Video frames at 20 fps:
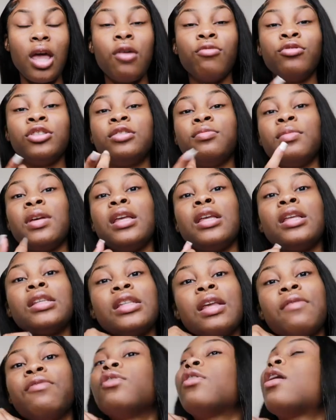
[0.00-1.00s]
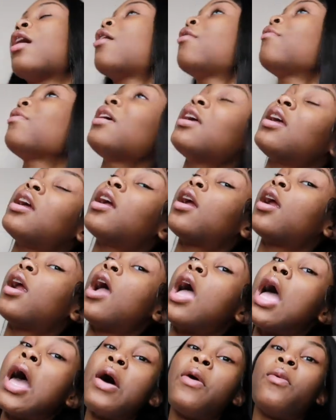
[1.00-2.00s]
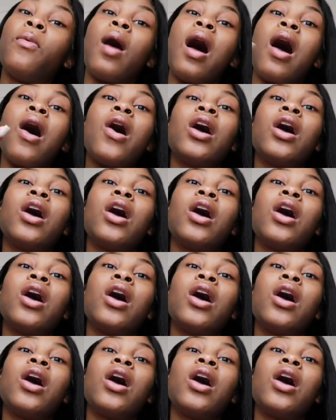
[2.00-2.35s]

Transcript: Which means if you're on here, why